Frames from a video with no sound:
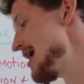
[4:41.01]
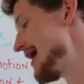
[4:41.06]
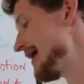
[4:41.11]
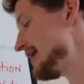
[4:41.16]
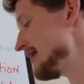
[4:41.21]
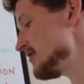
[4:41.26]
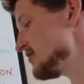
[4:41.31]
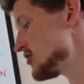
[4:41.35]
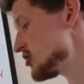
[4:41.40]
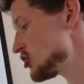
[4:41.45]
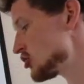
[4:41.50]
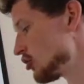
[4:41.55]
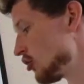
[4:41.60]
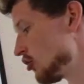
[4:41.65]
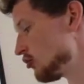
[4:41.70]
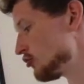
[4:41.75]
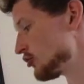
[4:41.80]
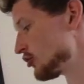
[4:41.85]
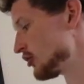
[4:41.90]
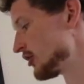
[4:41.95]
And in the
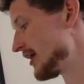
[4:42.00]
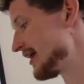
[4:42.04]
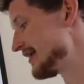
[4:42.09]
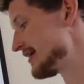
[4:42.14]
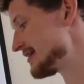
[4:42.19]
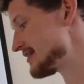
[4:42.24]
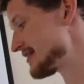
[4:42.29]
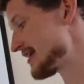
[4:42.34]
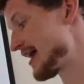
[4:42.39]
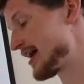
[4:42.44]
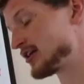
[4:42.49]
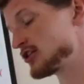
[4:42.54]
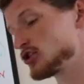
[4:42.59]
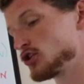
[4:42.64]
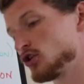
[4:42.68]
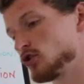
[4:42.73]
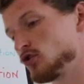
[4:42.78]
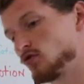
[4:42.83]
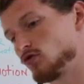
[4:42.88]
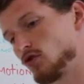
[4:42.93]
shoulder, it is
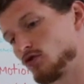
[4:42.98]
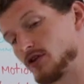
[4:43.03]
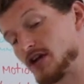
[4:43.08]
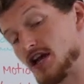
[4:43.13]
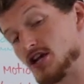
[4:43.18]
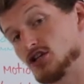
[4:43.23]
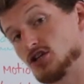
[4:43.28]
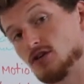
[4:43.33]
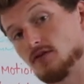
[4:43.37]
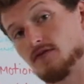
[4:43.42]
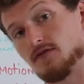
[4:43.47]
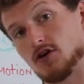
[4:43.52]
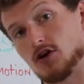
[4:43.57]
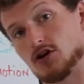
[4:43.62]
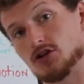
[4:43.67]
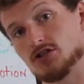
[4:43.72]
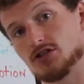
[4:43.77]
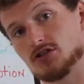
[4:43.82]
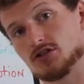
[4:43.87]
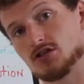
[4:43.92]
external rotation
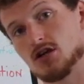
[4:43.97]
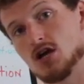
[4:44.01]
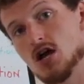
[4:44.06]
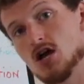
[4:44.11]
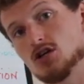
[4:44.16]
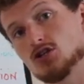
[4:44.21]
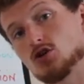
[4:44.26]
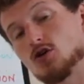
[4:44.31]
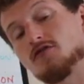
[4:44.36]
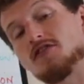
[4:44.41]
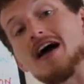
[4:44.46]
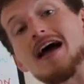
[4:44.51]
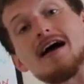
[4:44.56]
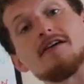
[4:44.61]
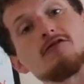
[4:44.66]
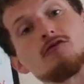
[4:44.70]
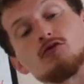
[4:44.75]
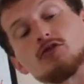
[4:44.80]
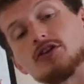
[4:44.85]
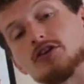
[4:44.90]
first. So if I
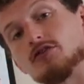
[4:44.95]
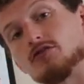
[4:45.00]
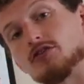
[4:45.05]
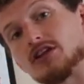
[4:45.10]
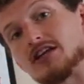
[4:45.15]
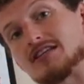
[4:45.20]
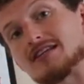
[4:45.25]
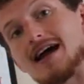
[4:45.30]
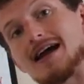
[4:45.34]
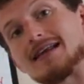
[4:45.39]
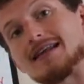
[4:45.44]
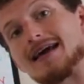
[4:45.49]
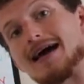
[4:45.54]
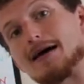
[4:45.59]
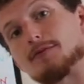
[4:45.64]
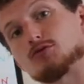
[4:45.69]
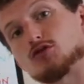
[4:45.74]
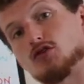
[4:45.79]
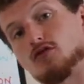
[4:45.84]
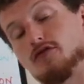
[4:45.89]
have a really, really tight
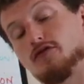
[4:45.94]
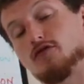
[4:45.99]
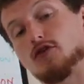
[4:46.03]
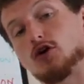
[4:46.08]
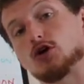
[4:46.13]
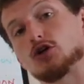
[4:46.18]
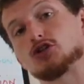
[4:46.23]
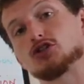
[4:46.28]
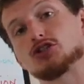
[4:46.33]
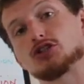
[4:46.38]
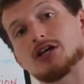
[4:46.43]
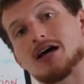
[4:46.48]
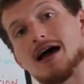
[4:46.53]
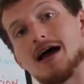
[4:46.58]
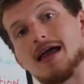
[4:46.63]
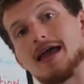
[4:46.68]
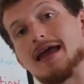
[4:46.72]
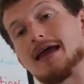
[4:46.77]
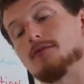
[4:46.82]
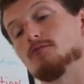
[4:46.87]
capsule, first
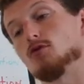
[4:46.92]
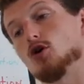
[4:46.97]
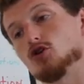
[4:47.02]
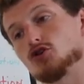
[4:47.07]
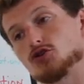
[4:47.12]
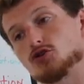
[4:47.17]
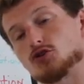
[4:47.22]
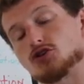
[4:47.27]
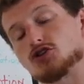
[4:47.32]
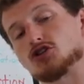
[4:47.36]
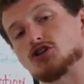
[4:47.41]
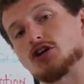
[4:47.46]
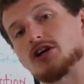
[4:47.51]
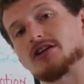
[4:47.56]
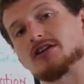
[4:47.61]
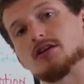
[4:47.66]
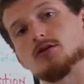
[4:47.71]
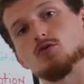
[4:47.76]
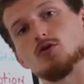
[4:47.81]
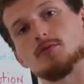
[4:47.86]
and most
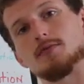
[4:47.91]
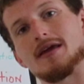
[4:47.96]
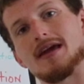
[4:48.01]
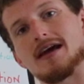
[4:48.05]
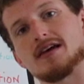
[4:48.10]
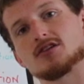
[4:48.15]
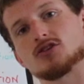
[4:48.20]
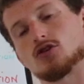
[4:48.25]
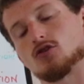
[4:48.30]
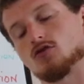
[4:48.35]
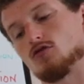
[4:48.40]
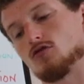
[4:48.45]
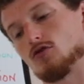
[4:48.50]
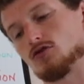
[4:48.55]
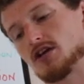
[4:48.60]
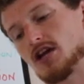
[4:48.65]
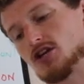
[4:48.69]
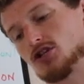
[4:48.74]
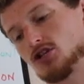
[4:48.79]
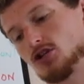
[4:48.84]
restricted would be external
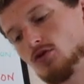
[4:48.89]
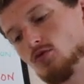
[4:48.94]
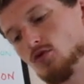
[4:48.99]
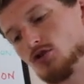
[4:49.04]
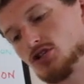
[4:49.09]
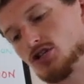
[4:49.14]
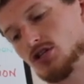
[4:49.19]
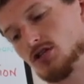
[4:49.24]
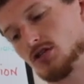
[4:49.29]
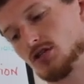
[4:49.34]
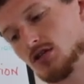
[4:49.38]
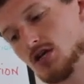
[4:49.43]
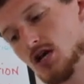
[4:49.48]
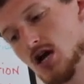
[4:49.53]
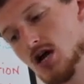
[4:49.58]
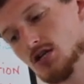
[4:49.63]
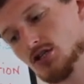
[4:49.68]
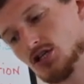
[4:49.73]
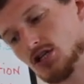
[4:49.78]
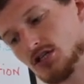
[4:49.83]
rotation, which is
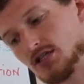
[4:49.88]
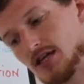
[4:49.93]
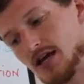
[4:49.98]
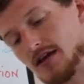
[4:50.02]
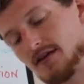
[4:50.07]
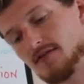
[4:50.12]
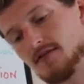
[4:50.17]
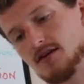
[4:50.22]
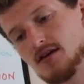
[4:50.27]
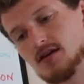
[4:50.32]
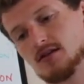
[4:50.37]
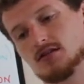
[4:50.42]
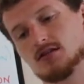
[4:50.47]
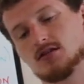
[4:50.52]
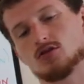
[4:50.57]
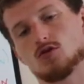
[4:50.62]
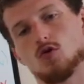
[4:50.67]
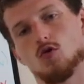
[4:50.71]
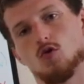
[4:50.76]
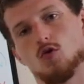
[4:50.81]
just like
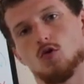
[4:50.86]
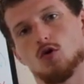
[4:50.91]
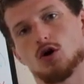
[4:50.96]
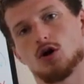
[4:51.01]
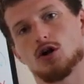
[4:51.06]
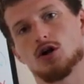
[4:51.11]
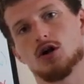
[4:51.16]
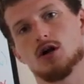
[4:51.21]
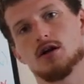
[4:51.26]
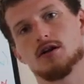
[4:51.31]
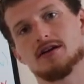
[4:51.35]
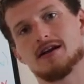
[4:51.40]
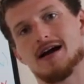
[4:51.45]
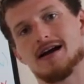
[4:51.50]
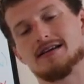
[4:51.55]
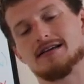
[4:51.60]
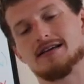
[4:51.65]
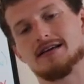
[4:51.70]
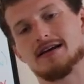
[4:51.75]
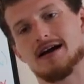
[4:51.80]
this, or
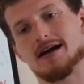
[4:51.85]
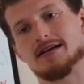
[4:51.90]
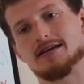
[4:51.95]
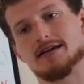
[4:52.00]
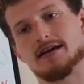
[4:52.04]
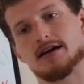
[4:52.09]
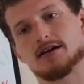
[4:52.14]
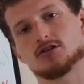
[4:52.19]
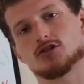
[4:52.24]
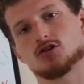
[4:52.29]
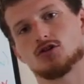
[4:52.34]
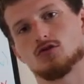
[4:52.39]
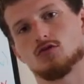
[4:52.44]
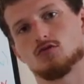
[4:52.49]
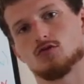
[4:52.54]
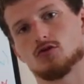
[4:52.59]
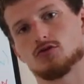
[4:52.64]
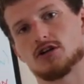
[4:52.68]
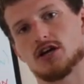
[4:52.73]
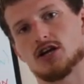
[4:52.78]
90-90
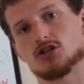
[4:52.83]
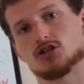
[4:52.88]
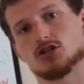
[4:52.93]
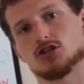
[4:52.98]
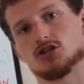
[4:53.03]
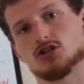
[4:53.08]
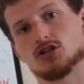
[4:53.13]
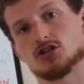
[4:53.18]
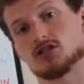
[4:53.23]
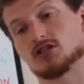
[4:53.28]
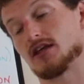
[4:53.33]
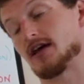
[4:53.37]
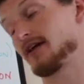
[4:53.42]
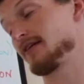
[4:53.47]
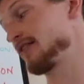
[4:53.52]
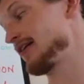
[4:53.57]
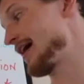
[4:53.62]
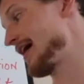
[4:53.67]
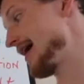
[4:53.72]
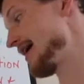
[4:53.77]
external rotation, just
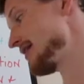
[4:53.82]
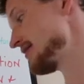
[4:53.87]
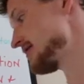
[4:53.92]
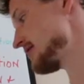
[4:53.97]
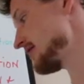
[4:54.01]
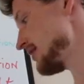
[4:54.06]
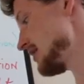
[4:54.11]
like that.